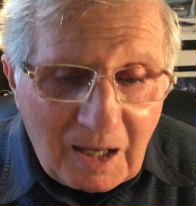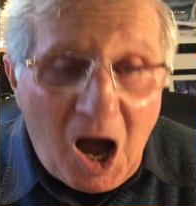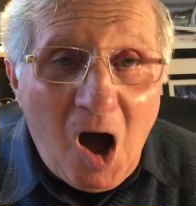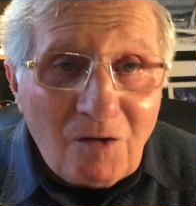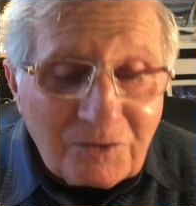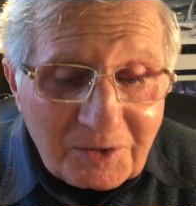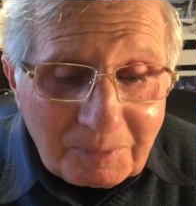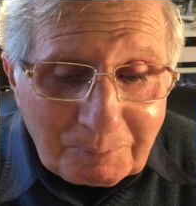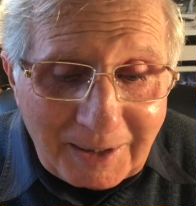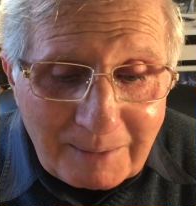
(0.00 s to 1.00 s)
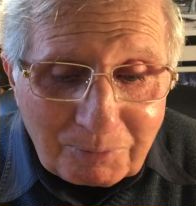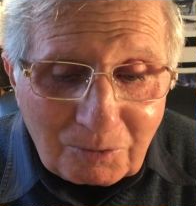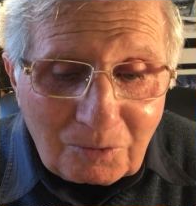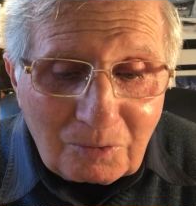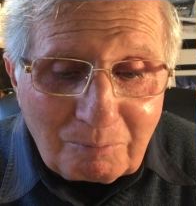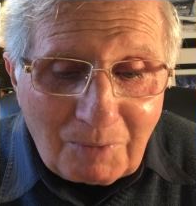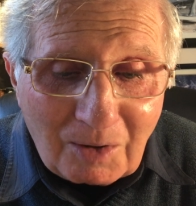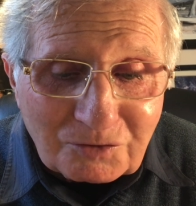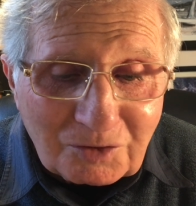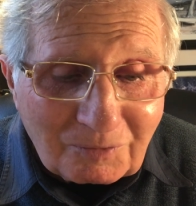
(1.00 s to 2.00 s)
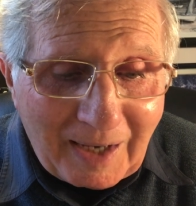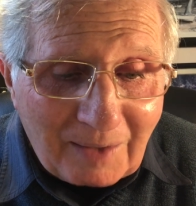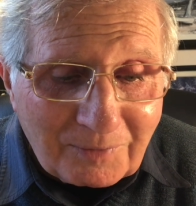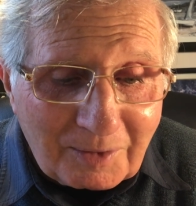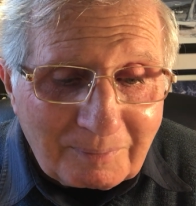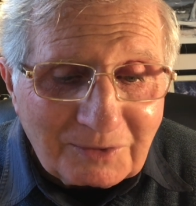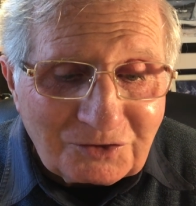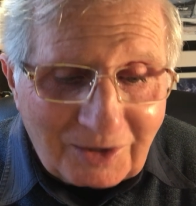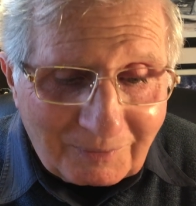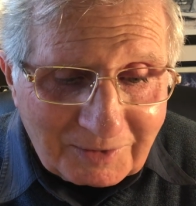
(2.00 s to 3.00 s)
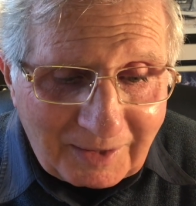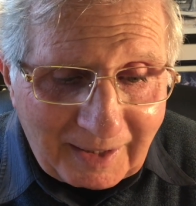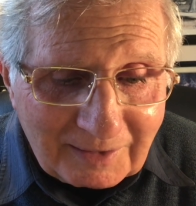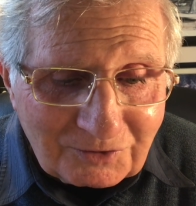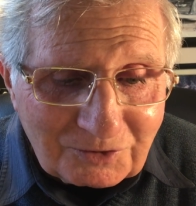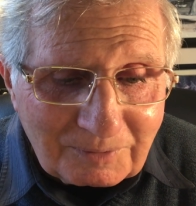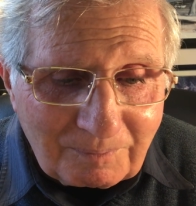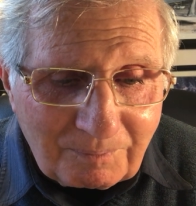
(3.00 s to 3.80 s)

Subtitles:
after the people marched around them 7 days.